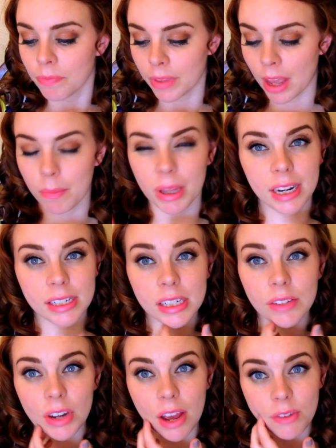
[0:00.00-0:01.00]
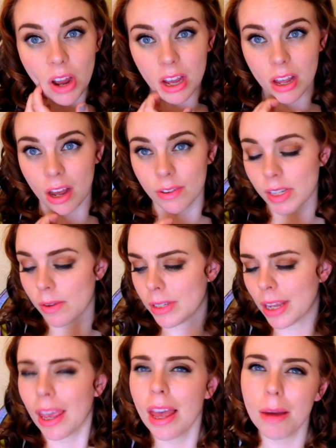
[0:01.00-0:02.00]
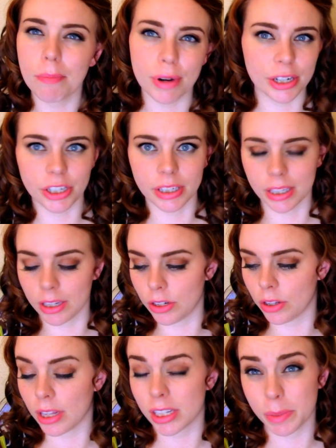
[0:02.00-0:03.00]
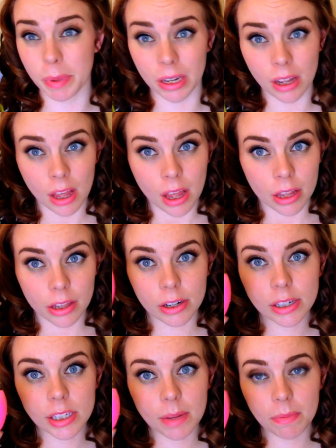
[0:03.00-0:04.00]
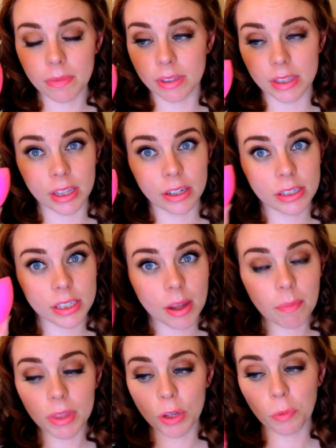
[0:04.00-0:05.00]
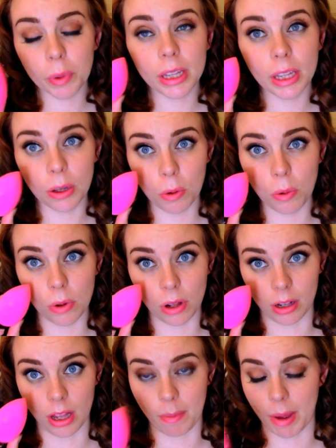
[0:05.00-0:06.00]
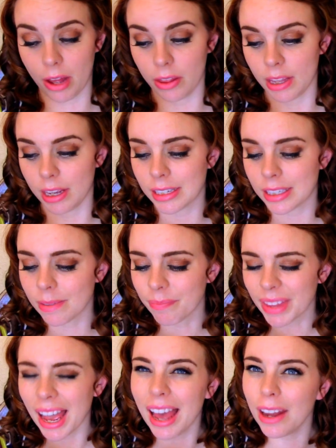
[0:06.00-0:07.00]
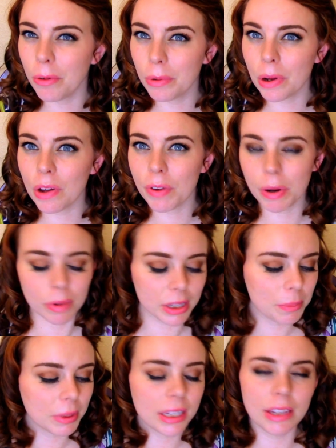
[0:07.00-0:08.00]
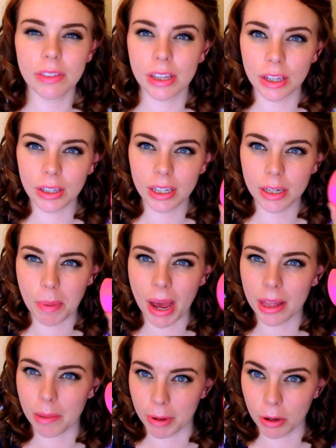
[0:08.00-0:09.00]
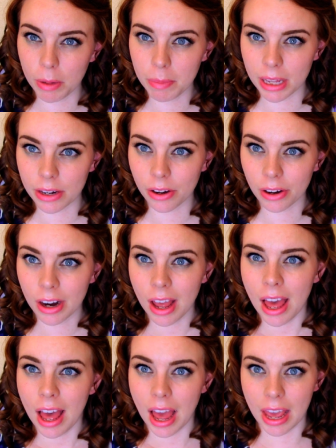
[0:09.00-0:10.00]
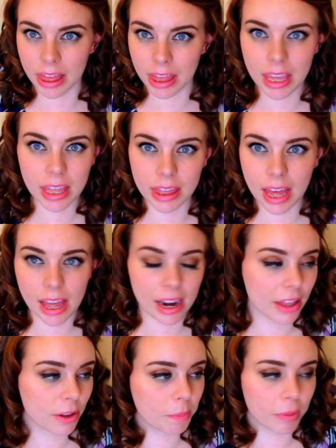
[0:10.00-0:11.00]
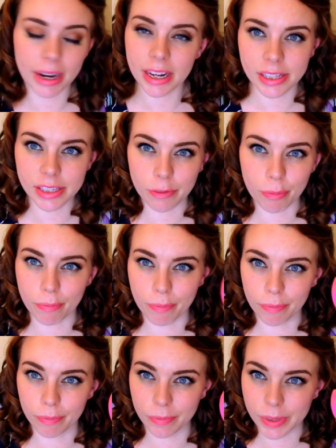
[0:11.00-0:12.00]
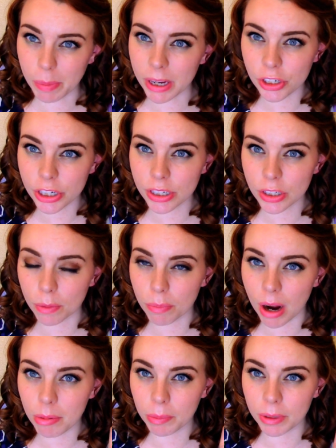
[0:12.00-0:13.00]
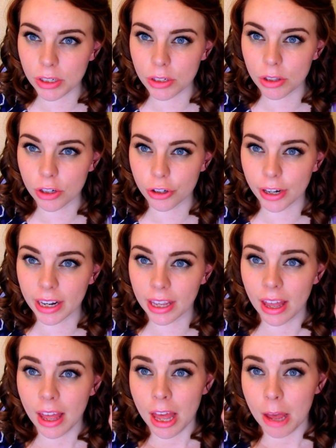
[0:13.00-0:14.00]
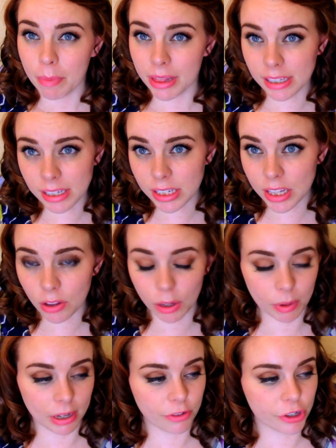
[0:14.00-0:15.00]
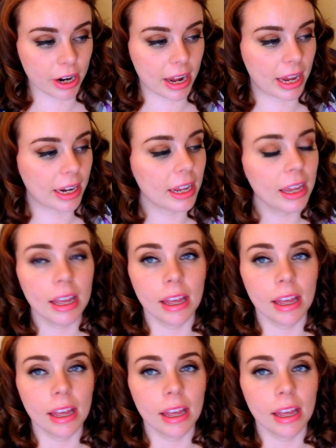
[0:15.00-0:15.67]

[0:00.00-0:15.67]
Um, and I didn't even have knockoffs. I was like, eh, brushes can do this, but there's some there's something really cool about this. I don't know if I really believe that you need to buy the Beauty Blender. I think that other brands of sponges could probably do the trick, but this is the only one I've tried